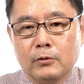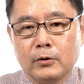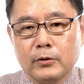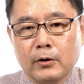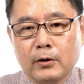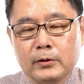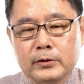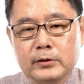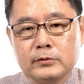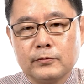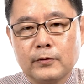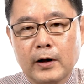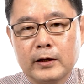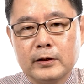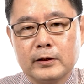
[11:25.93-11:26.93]
With all these
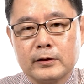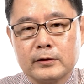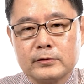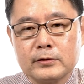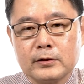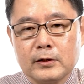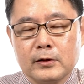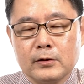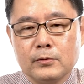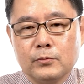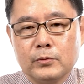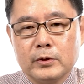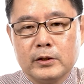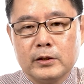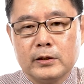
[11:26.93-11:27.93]
findings,
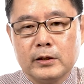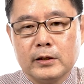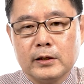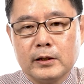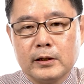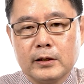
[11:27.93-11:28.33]
we